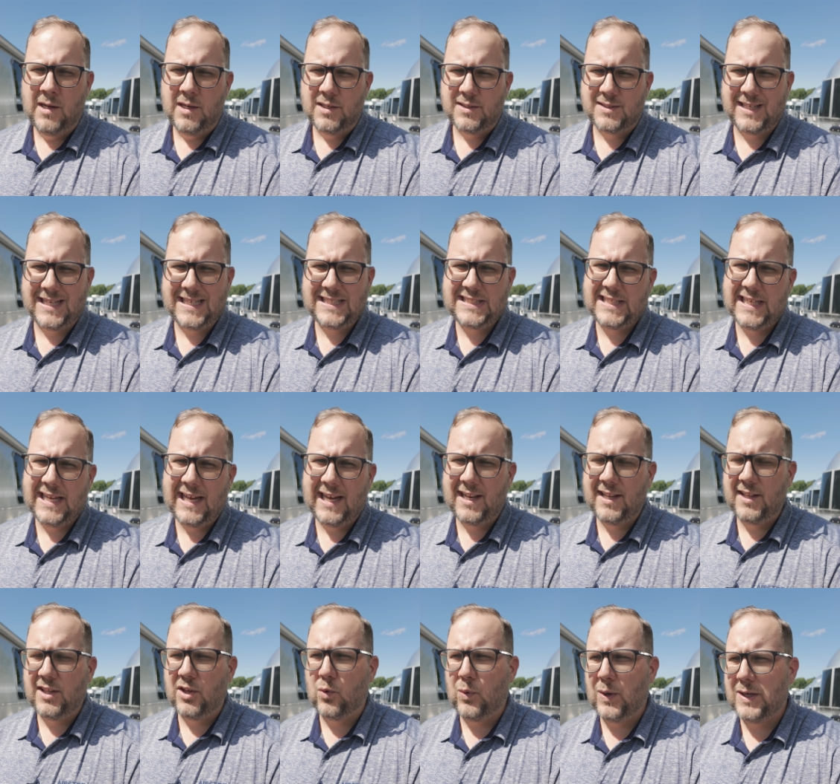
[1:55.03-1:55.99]
So that's
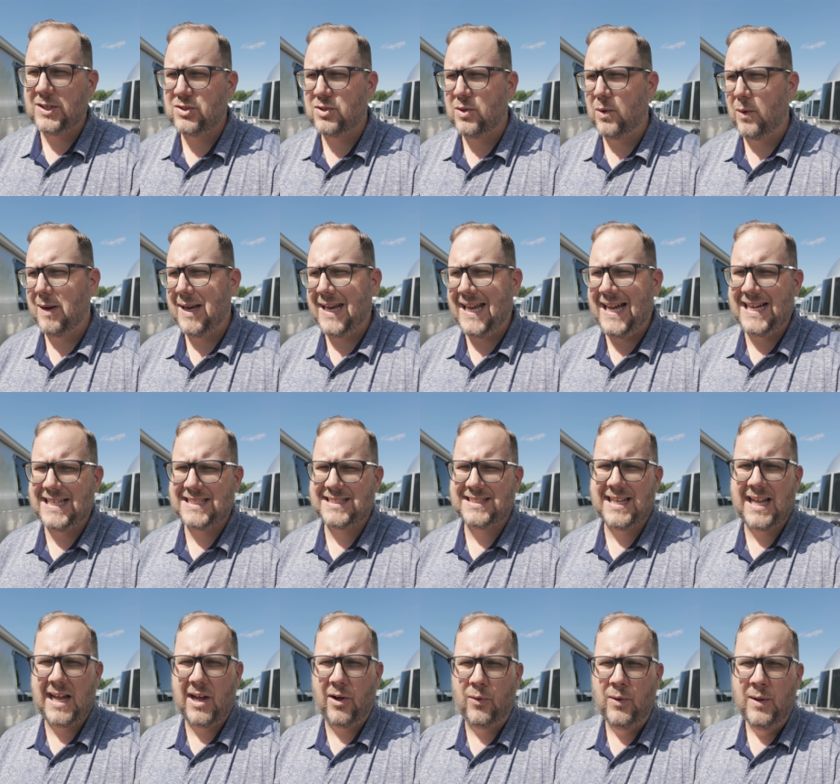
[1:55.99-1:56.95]
the question I want to
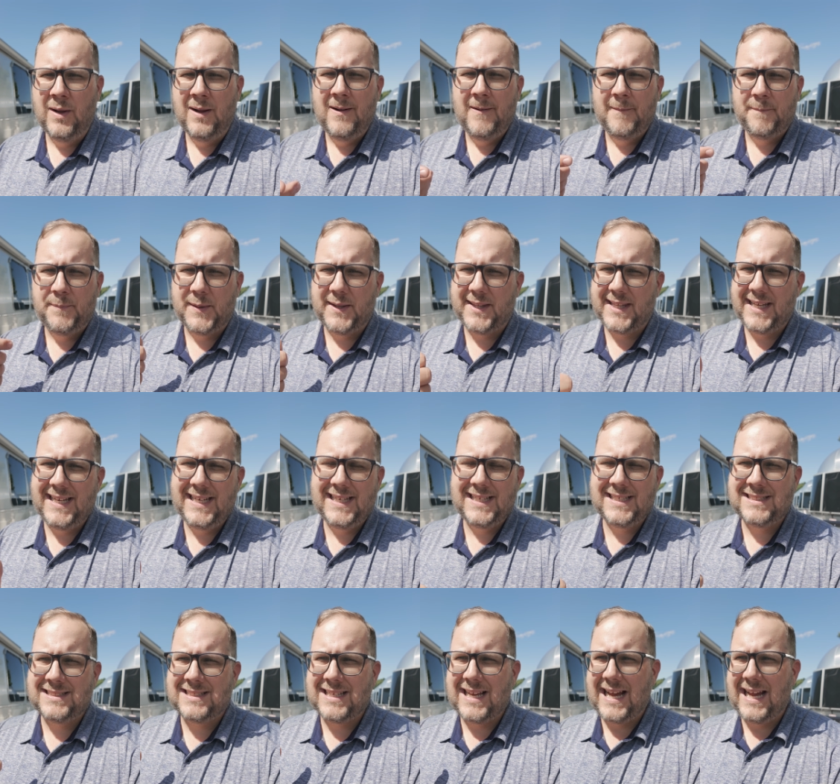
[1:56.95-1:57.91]
ask. Now, the thing
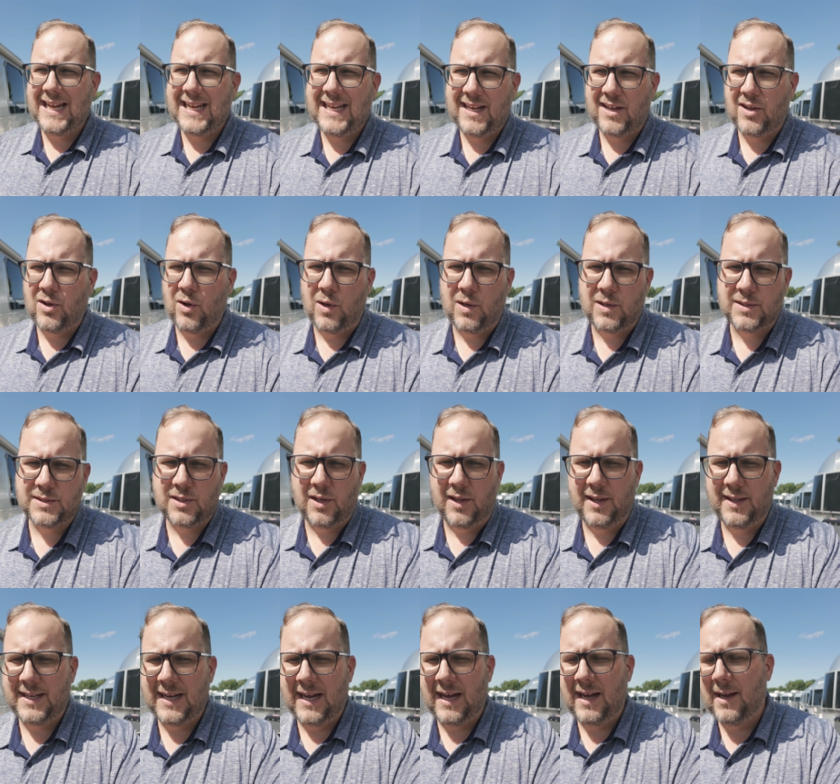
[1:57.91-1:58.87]
is, I get calls
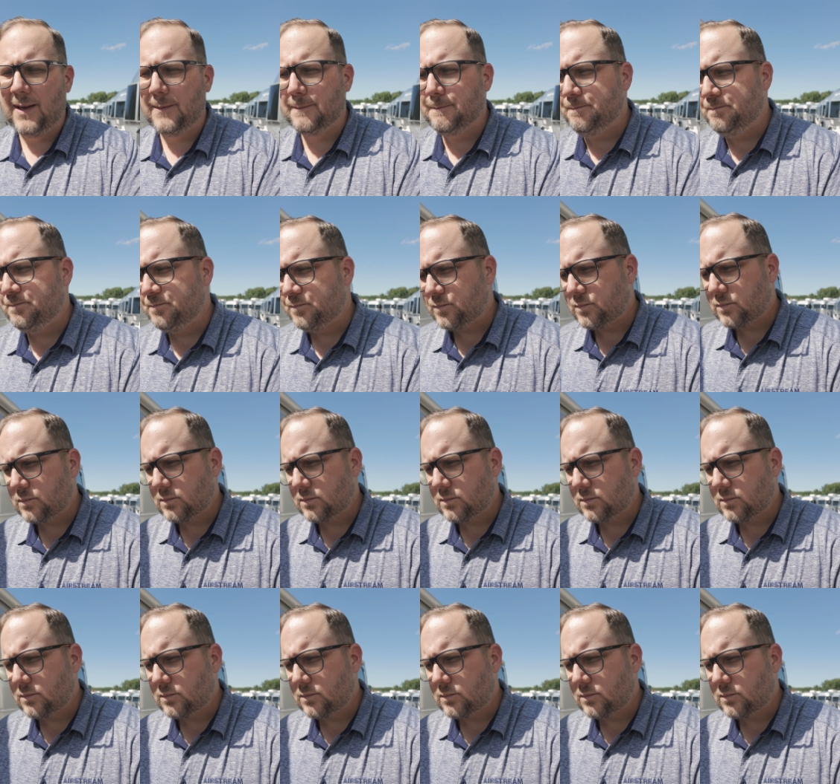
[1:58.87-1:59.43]
all the time